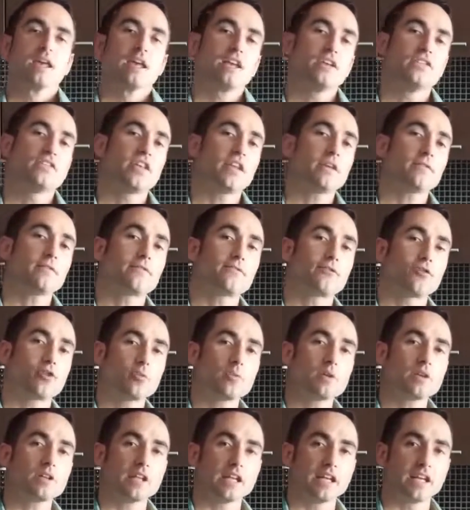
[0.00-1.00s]
It is then
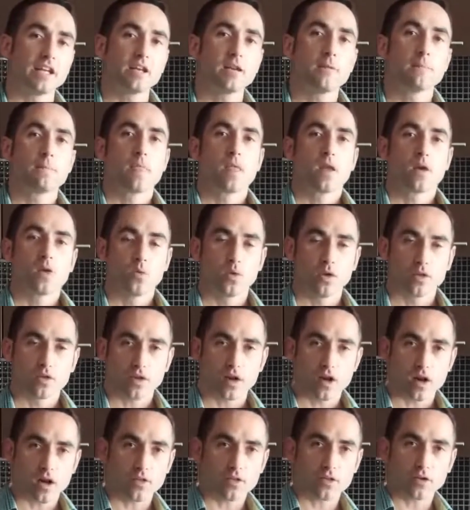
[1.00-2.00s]
formulated
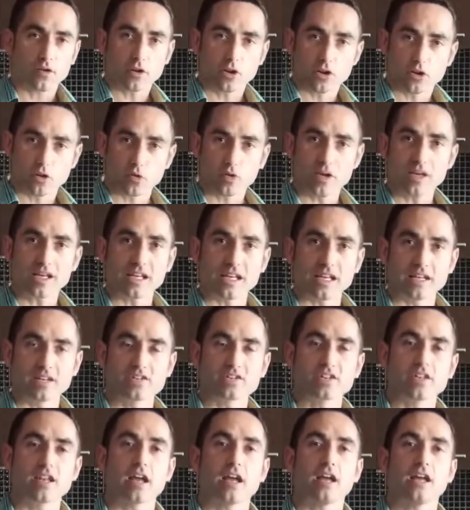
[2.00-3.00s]
with other
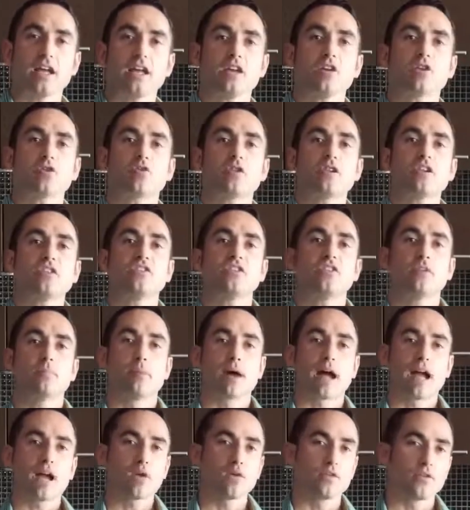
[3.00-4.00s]
ingredients that increase the
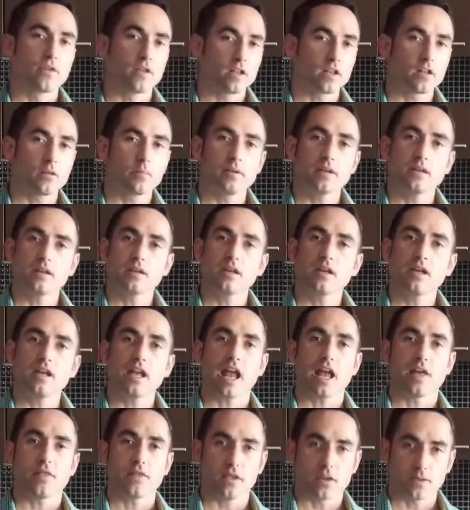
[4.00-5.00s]

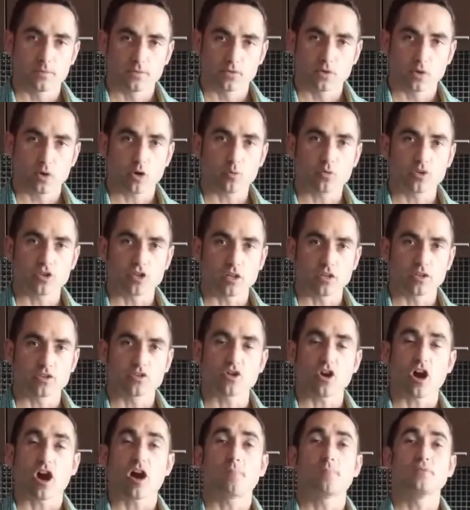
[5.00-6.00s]
bioavailability and the absorption
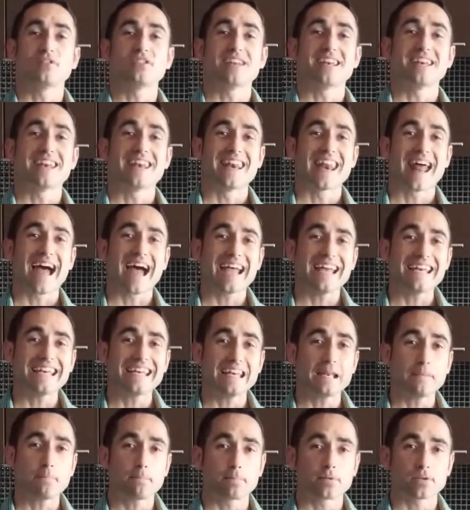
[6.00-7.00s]
to up to
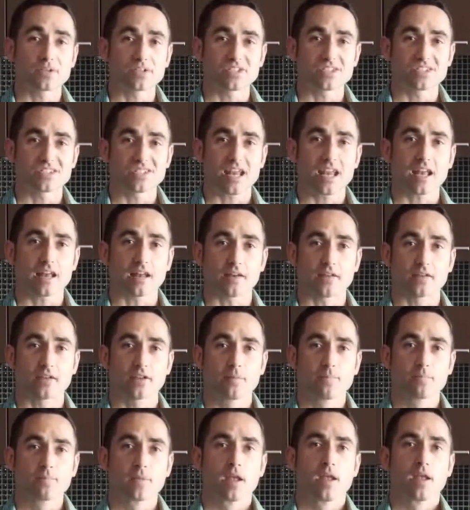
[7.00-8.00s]

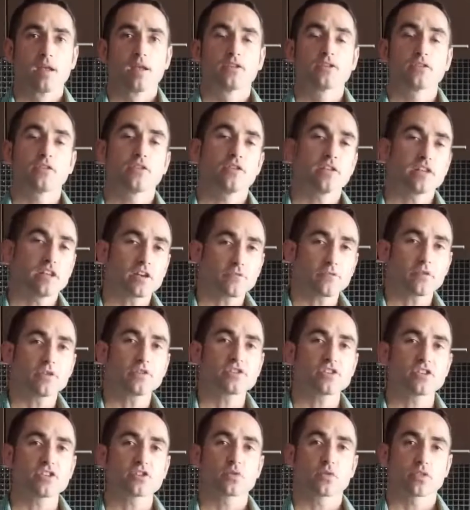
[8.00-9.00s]
90%. So the
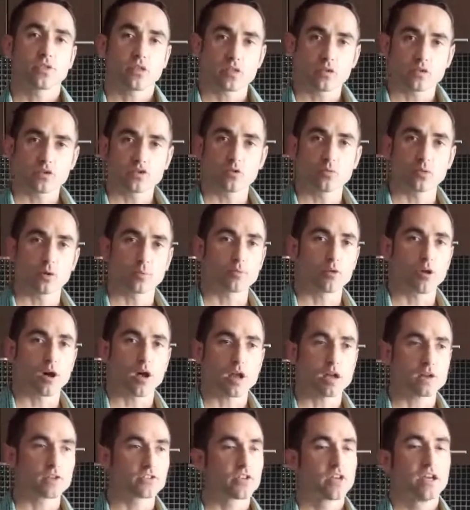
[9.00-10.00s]
differences with other turmeric
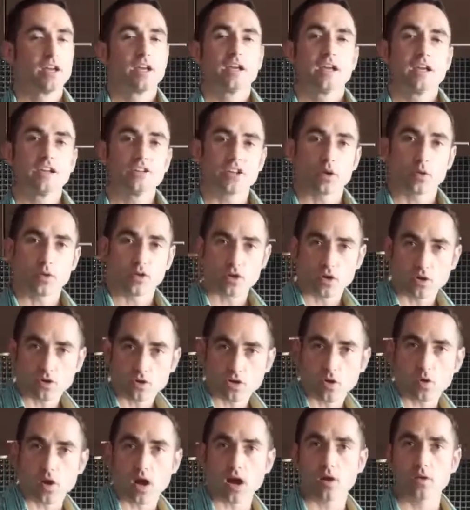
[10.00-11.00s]
products is that we
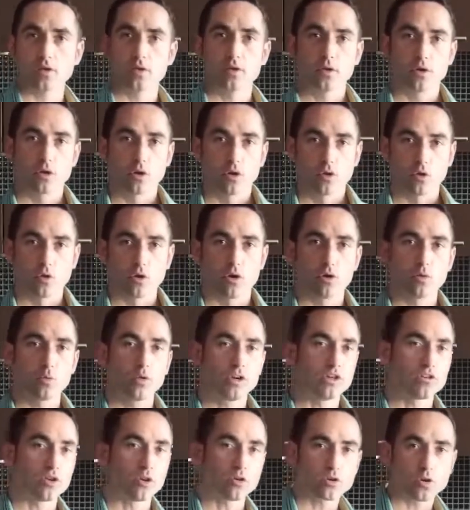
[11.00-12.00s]
don't know how they're
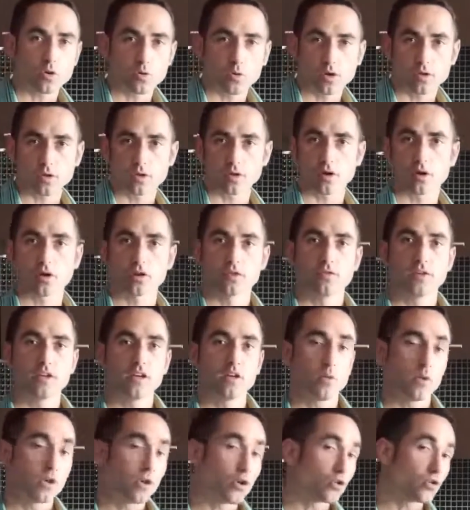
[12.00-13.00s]
grown, we don't know where they're
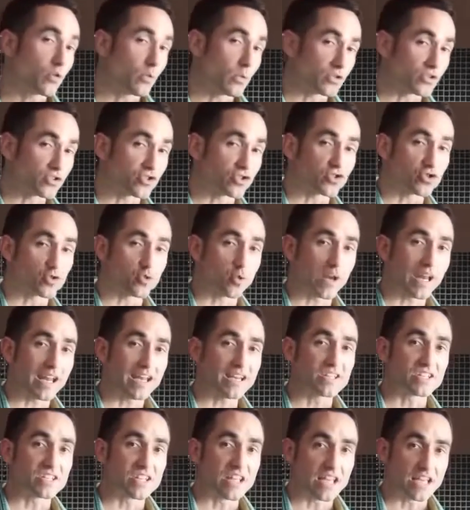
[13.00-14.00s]
cultivated, we don't know what
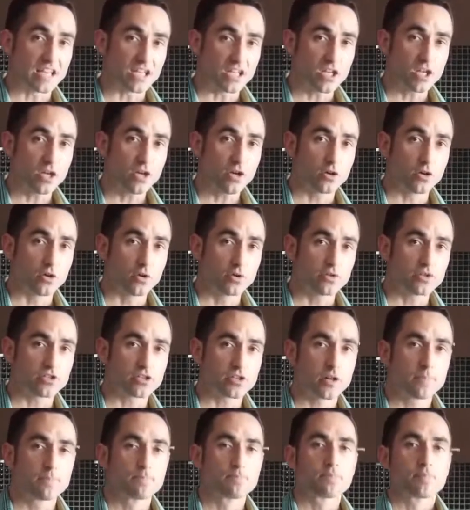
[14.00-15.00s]
strains they
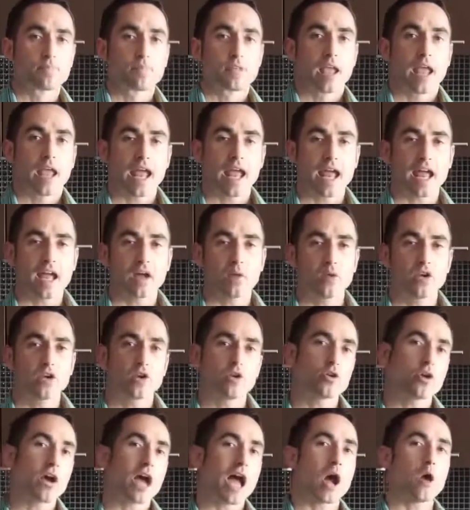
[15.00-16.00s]
used, and we
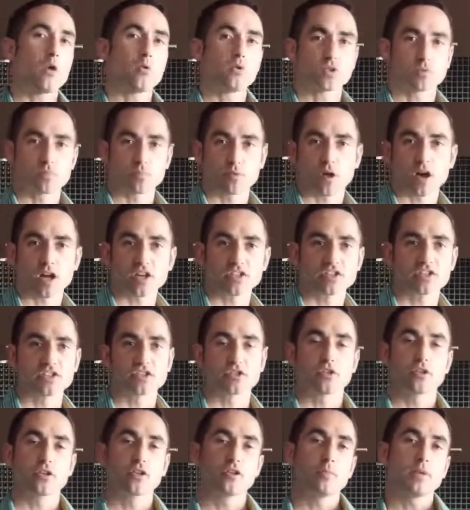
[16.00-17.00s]
don't know how it was
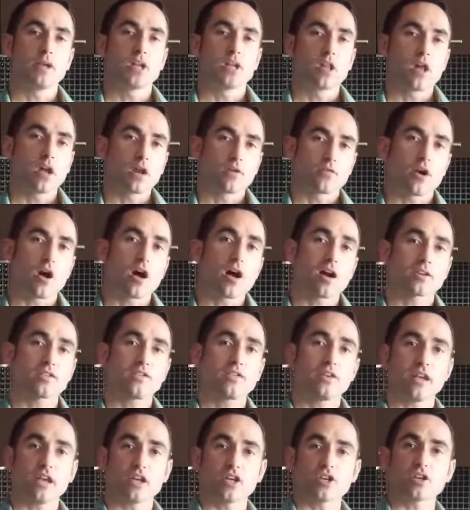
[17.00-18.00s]
processed. So there could be a lot of
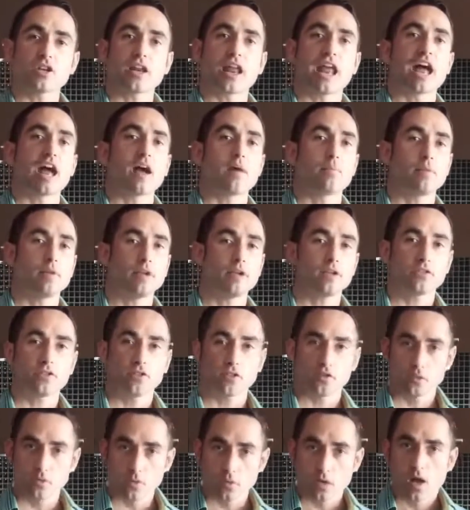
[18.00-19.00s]
oxidation happening
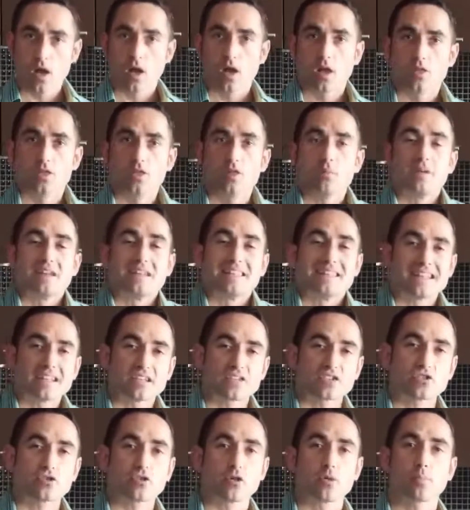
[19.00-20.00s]
to the
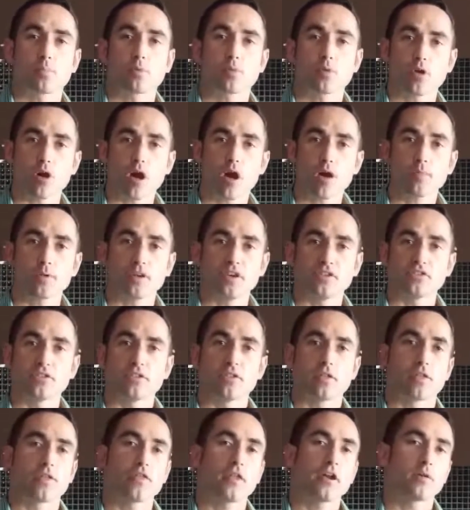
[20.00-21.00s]
medicinal properties
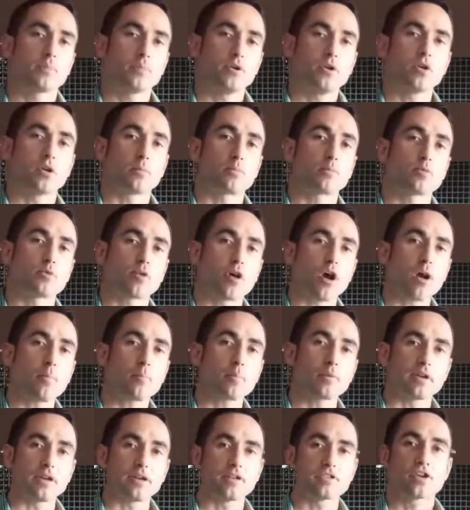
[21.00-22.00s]
and the therapeutic
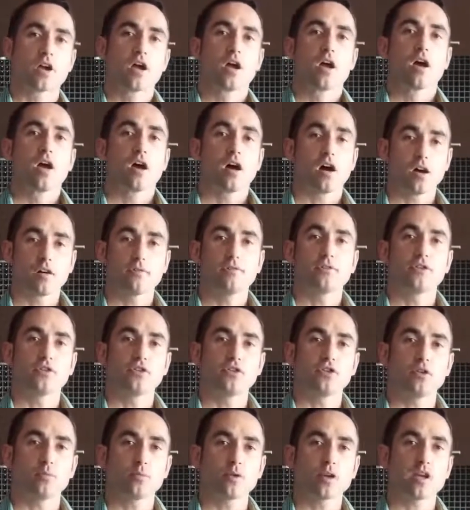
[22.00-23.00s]
properties of the
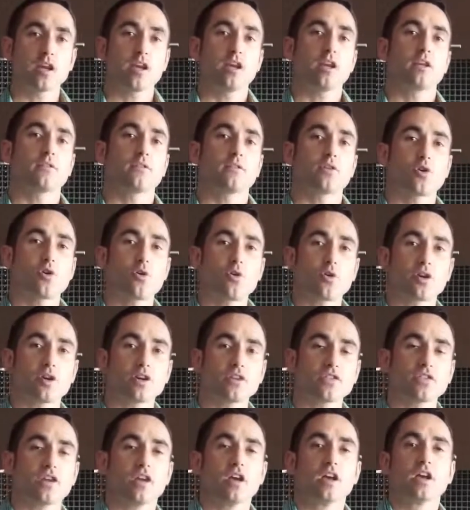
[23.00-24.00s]
turmeric, and of
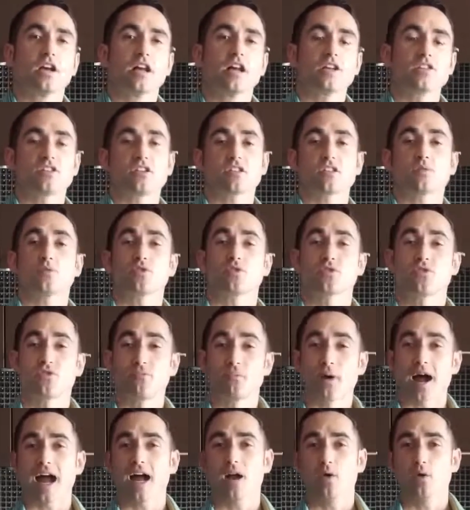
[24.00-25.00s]
course, it's not the
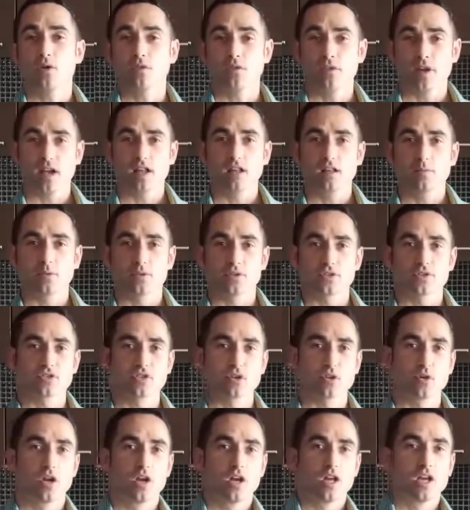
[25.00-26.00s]
most bioavailable.
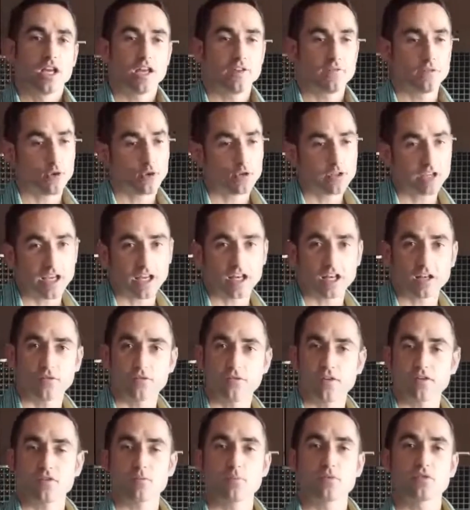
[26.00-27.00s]
So if you're only getting
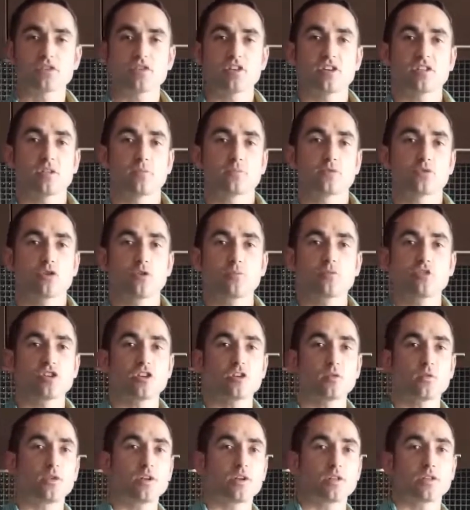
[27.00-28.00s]
50%
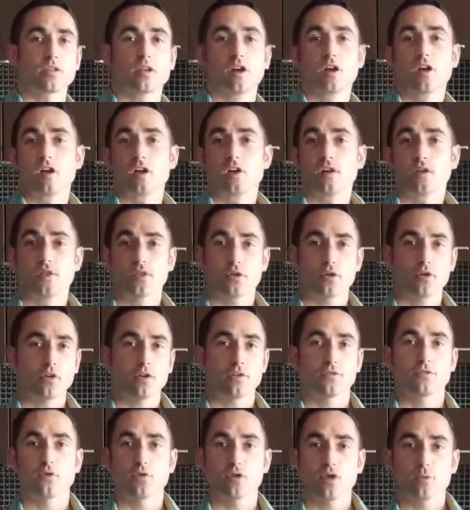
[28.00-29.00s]
absorption with
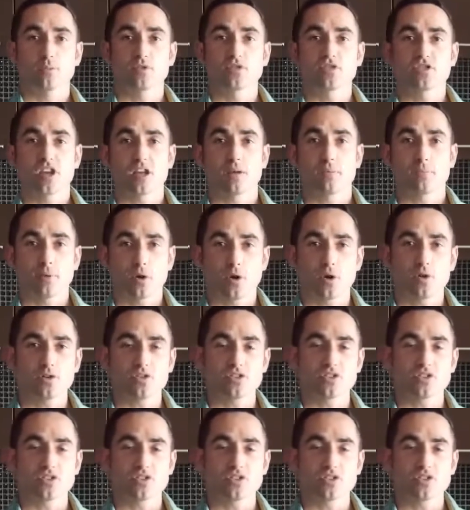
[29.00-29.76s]
30 or 40%